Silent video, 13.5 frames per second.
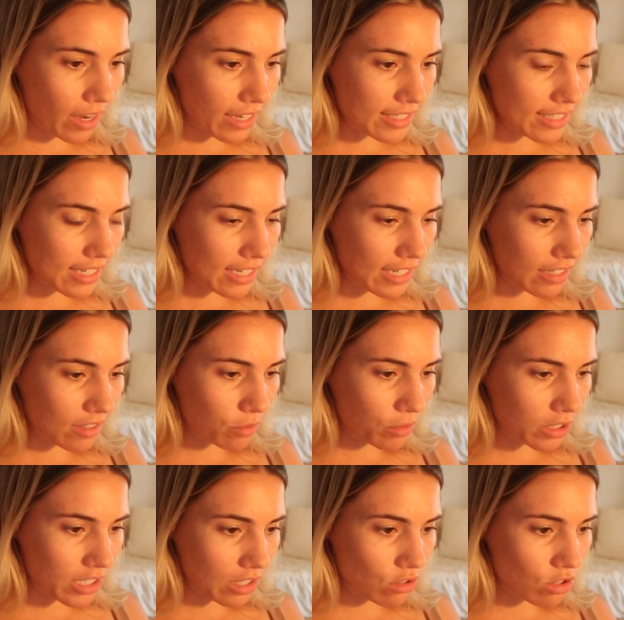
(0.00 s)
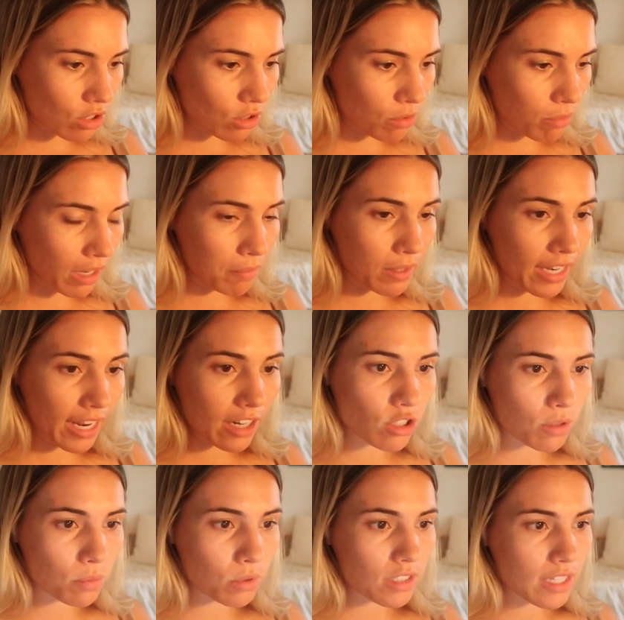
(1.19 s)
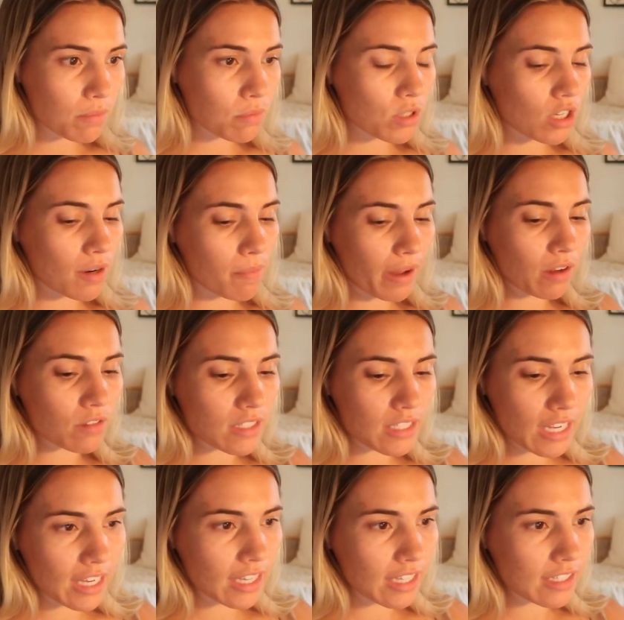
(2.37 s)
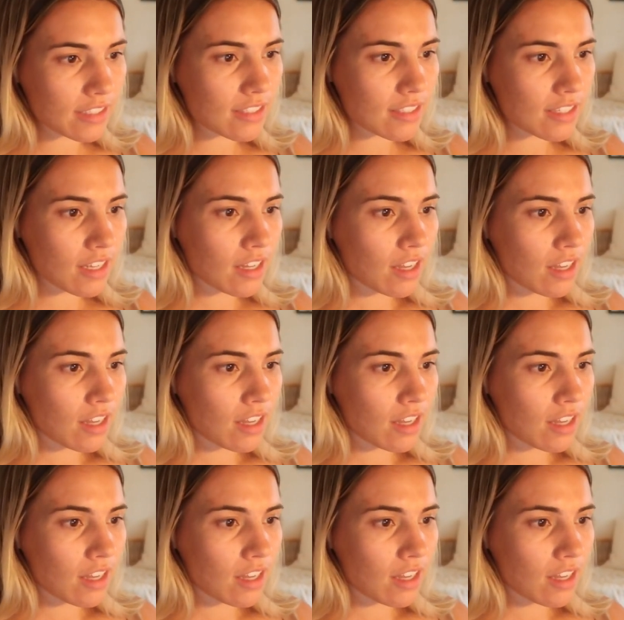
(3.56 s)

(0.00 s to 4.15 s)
I did reach out to my pediatric preceptor about days.